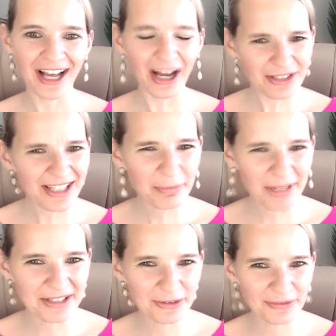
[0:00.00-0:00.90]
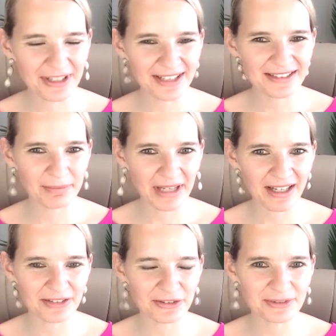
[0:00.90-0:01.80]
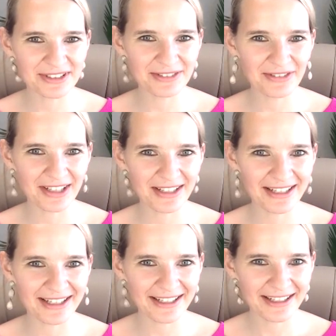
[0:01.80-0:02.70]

How did that make you feel as a man to receive that, like...